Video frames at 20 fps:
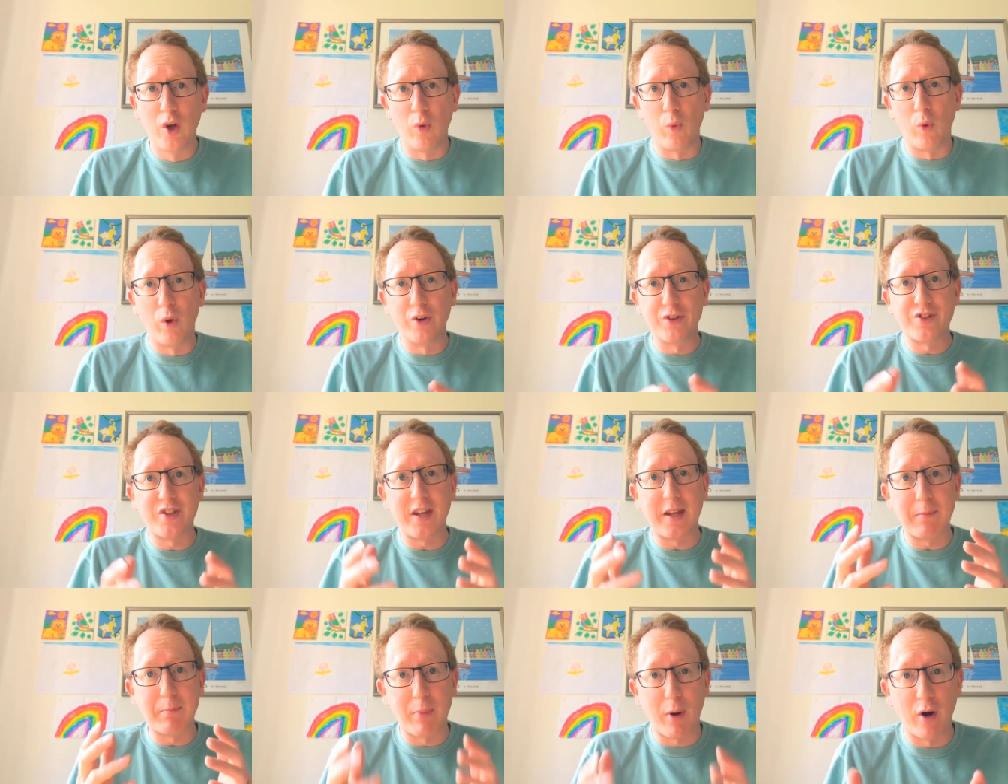was
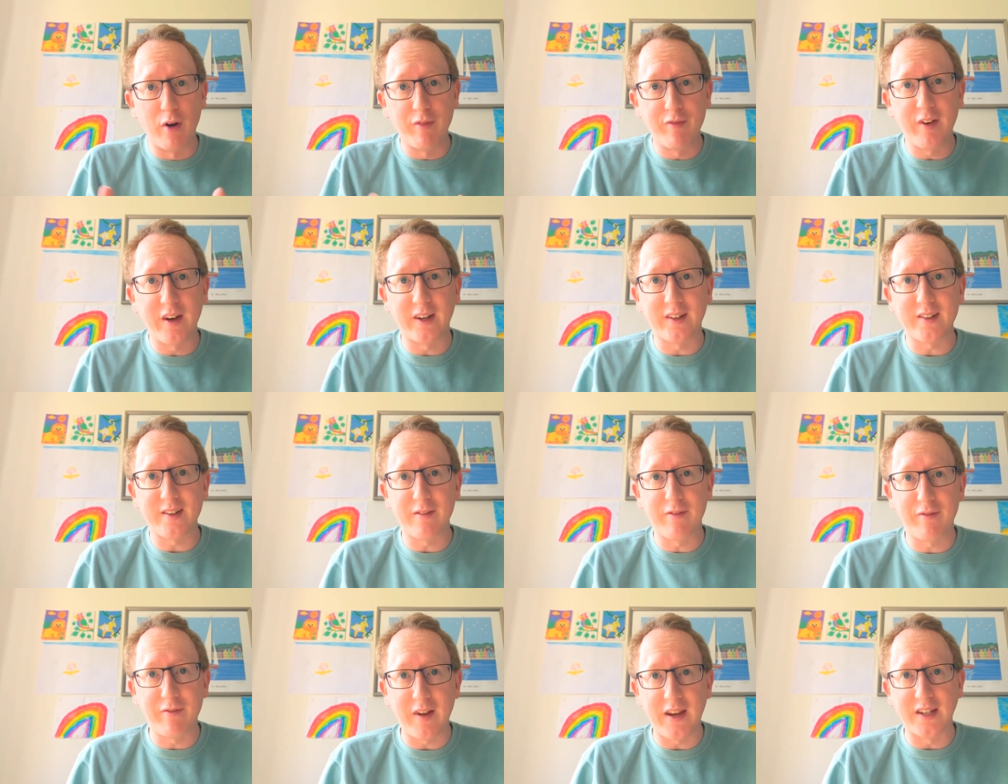the perfect
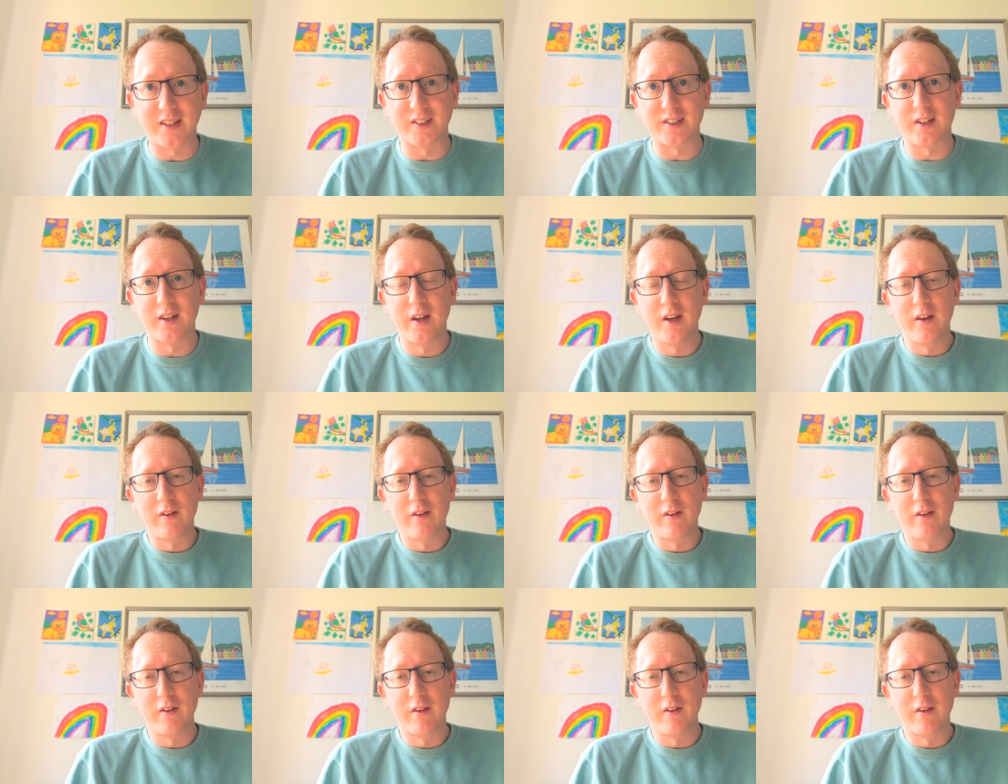feast